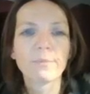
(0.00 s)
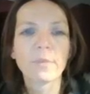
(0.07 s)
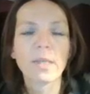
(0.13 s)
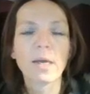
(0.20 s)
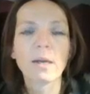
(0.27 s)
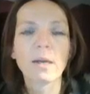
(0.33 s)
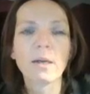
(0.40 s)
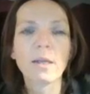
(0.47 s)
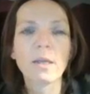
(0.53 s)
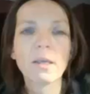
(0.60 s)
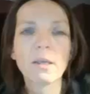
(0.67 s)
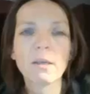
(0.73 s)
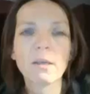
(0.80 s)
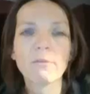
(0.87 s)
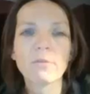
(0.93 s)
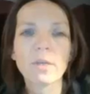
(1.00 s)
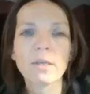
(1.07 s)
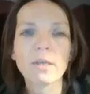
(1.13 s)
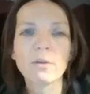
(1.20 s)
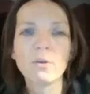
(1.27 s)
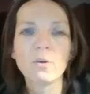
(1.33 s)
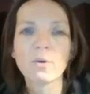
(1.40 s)
the unlinking, if
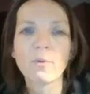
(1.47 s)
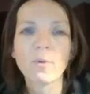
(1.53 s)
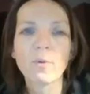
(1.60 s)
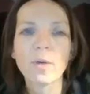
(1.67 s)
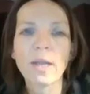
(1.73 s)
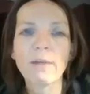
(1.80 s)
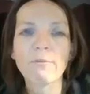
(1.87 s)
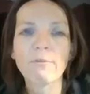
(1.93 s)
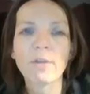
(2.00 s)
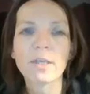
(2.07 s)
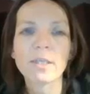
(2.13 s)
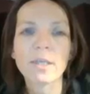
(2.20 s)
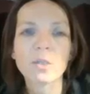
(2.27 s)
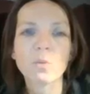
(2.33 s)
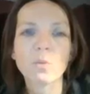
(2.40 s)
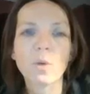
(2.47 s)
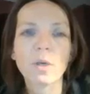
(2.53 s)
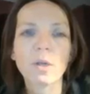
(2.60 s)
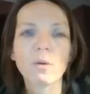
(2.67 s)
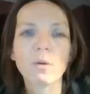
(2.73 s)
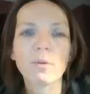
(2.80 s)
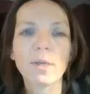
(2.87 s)
you don't want to have that
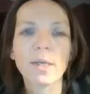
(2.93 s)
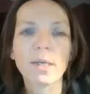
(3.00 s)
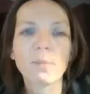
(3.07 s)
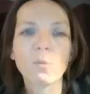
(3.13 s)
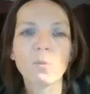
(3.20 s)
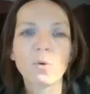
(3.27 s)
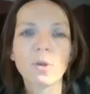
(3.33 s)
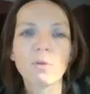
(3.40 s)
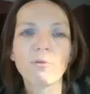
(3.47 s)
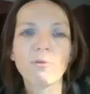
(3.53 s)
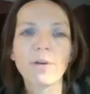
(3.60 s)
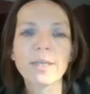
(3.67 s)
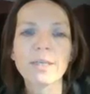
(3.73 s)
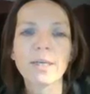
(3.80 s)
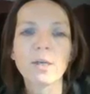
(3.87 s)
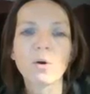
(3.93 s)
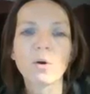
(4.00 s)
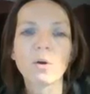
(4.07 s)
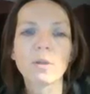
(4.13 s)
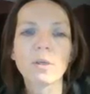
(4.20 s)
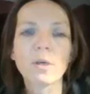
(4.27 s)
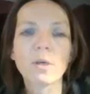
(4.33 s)
test1 code there anymore, you right click
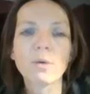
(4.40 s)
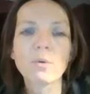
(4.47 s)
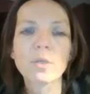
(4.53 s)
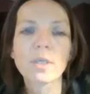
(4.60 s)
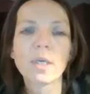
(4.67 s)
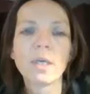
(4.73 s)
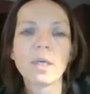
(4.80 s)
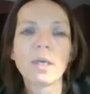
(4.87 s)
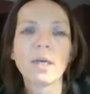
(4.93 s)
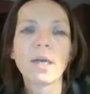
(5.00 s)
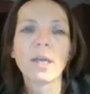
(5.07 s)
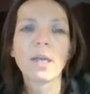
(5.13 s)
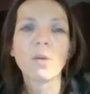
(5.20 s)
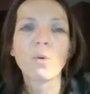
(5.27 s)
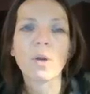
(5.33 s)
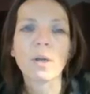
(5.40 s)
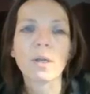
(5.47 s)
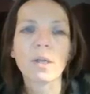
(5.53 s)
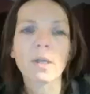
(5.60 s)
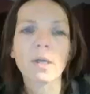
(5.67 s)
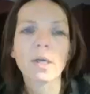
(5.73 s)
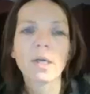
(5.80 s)
on the code and you
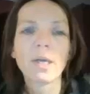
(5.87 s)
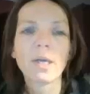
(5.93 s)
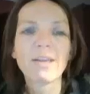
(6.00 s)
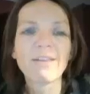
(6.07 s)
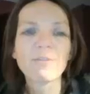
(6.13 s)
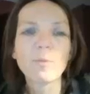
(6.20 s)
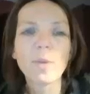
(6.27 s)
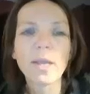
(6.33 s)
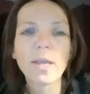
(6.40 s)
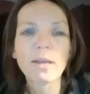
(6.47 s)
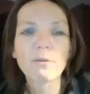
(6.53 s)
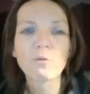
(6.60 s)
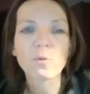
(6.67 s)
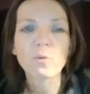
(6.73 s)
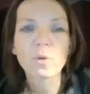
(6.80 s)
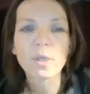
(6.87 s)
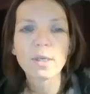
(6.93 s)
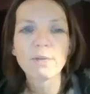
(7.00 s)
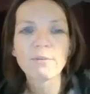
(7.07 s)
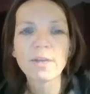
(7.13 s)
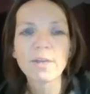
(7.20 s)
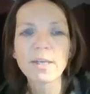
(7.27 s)
unlink. You have to be careful.
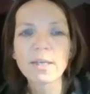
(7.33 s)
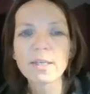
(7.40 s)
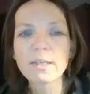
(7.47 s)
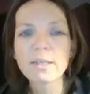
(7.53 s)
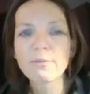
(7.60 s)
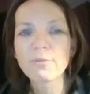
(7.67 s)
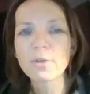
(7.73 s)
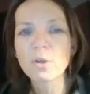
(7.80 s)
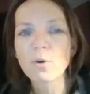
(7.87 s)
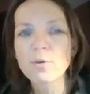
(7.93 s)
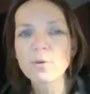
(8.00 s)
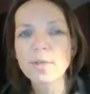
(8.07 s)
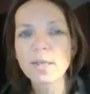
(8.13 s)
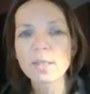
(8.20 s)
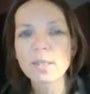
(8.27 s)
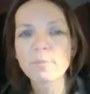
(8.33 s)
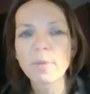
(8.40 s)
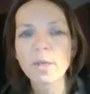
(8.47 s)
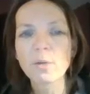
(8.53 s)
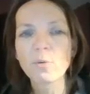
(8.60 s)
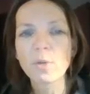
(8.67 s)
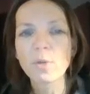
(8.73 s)
You get a different context
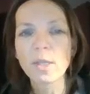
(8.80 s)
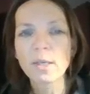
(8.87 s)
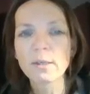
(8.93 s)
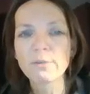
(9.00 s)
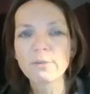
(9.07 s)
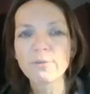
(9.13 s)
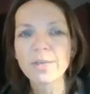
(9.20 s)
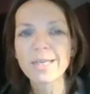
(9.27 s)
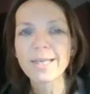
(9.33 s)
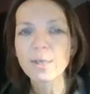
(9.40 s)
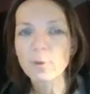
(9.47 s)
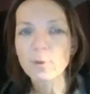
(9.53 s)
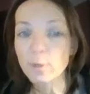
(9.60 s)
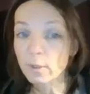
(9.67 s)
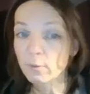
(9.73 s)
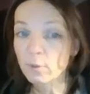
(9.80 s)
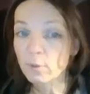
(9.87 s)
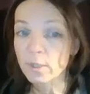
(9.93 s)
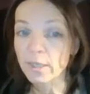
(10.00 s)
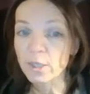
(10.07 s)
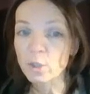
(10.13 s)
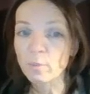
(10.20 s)
menu here if you click on the
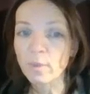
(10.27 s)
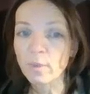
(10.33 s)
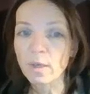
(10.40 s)
quotation